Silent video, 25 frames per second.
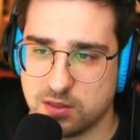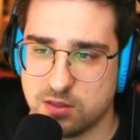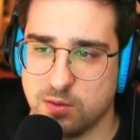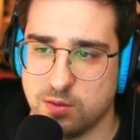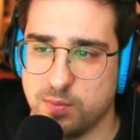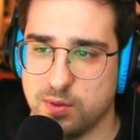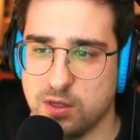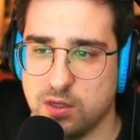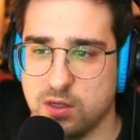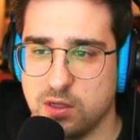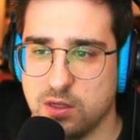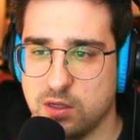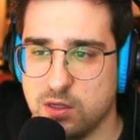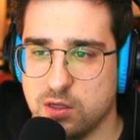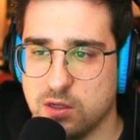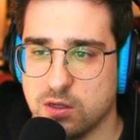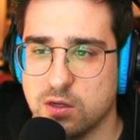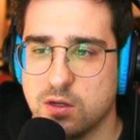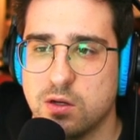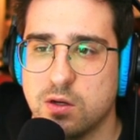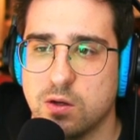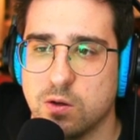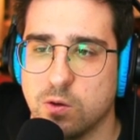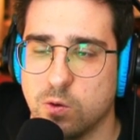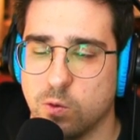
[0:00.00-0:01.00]
to be
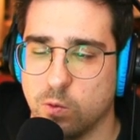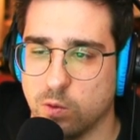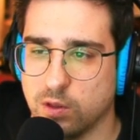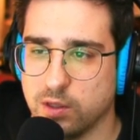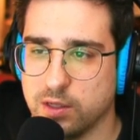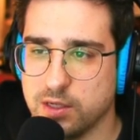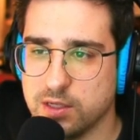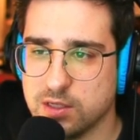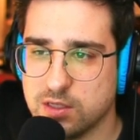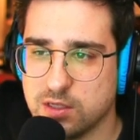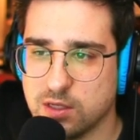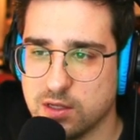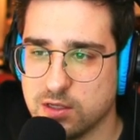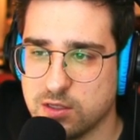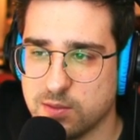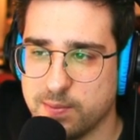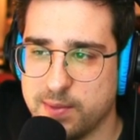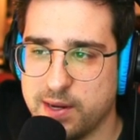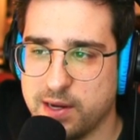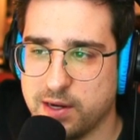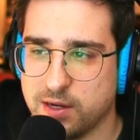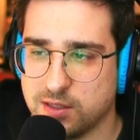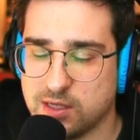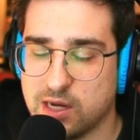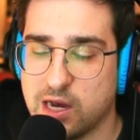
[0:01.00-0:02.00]
released in this
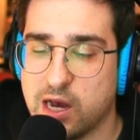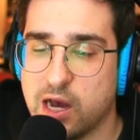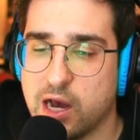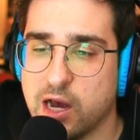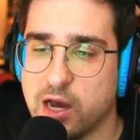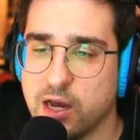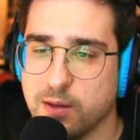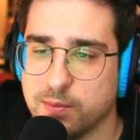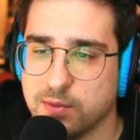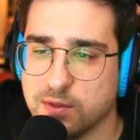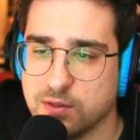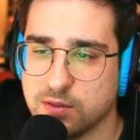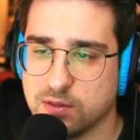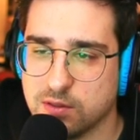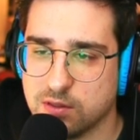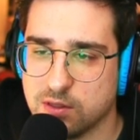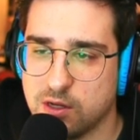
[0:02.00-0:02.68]
amount of time